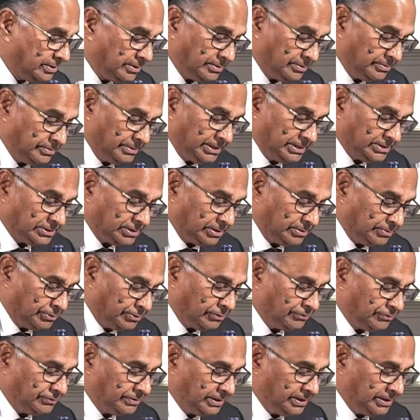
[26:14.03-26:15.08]
Minister
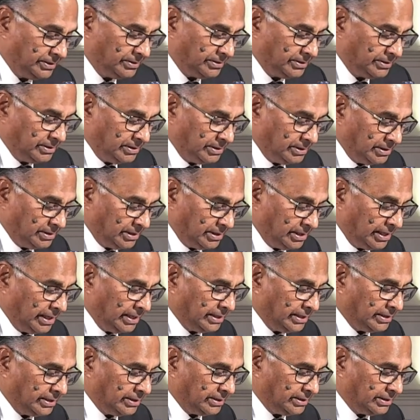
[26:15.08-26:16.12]
Brophy
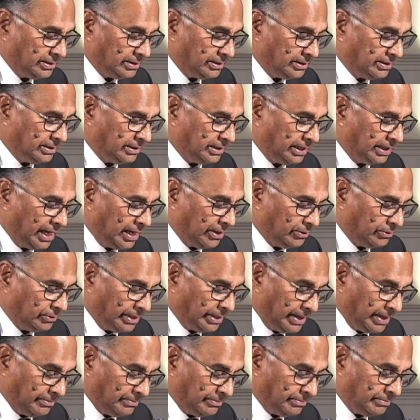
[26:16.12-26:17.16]
and the
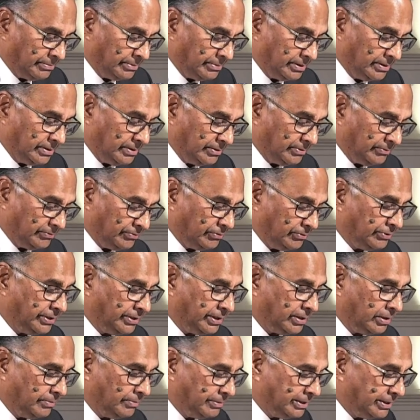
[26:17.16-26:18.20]
IOM for the
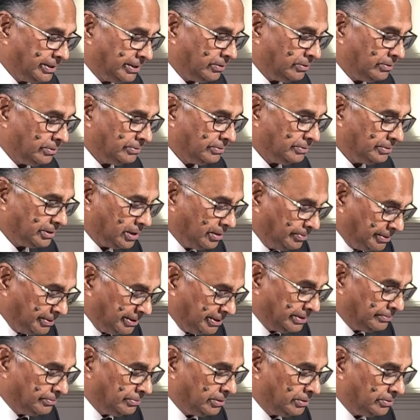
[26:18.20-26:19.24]

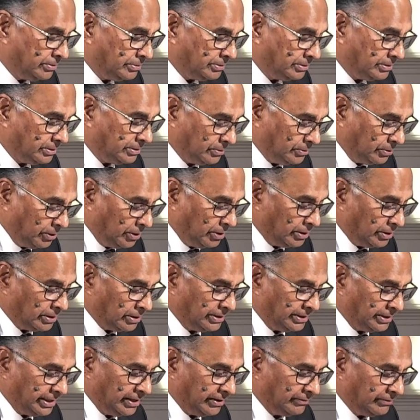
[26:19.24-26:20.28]
commendable work
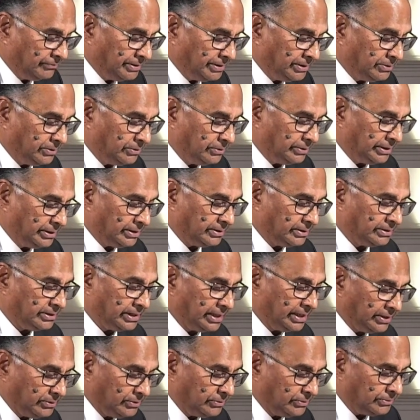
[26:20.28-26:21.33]
they have been doing.
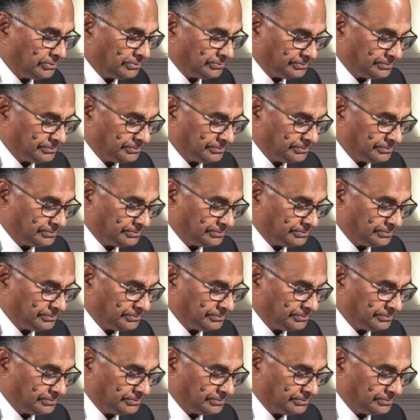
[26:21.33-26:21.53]
Thank you.